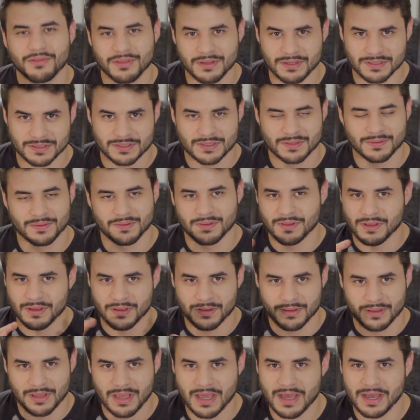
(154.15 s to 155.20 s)
these,
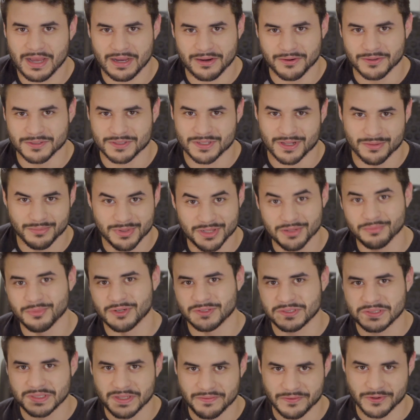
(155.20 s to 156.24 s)
the how is gonna be the
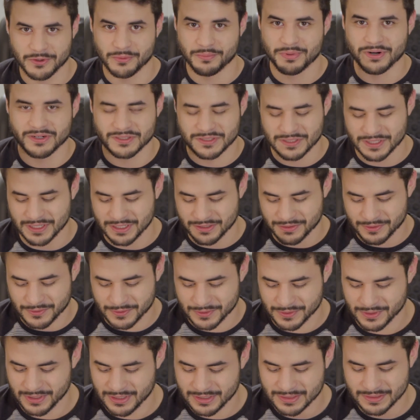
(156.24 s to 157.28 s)
most difficult part to get
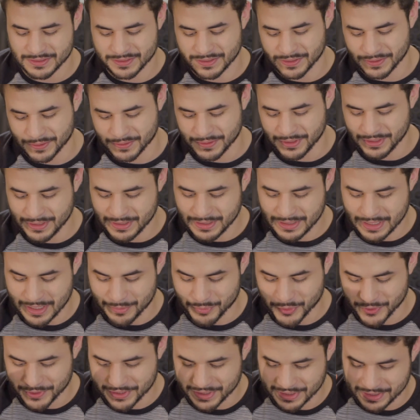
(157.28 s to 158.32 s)
through. So I
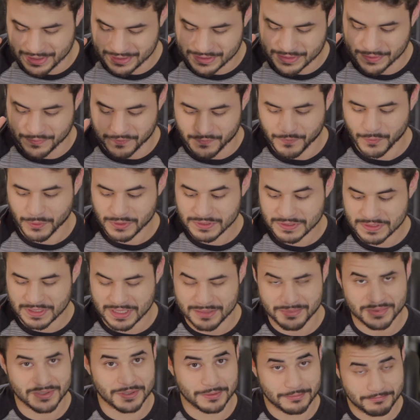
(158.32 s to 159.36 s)
broke it into 4
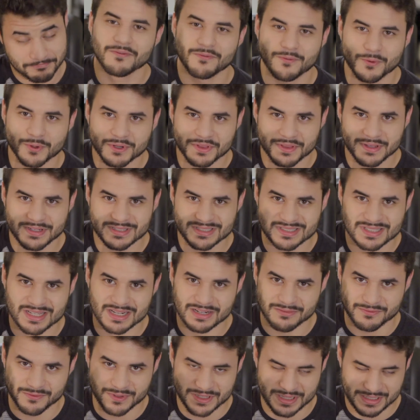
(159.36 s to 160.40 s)
steps, 4 things that
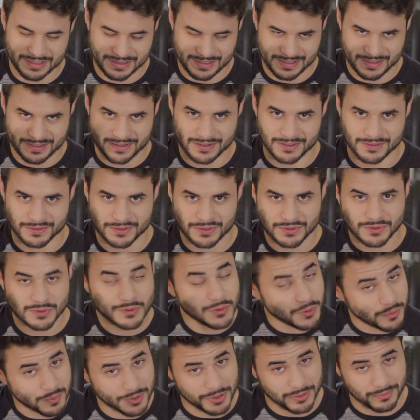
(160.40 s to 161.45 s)
I really think are
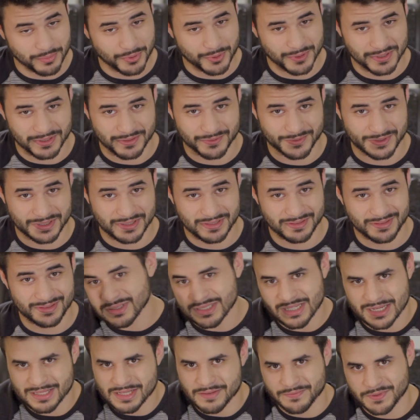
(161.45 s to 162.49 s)
super important with
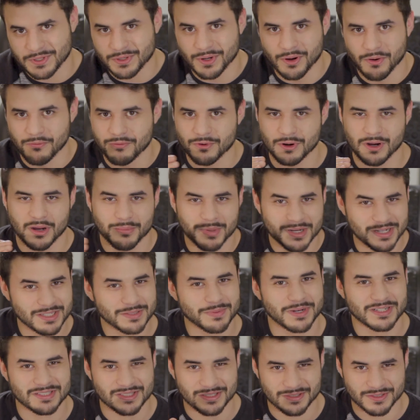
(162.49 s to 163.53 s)
deadlifting overall, but
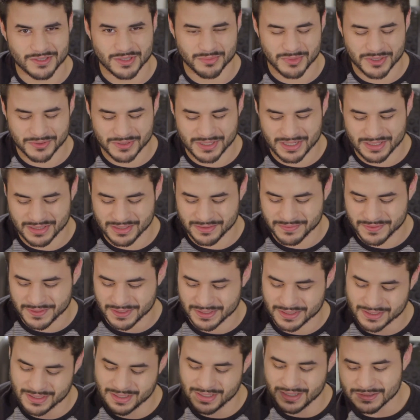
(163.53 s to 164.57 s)
especially sumo
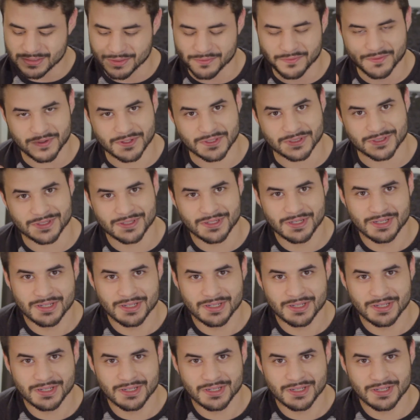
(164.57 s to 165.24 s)
deadlifting. So first,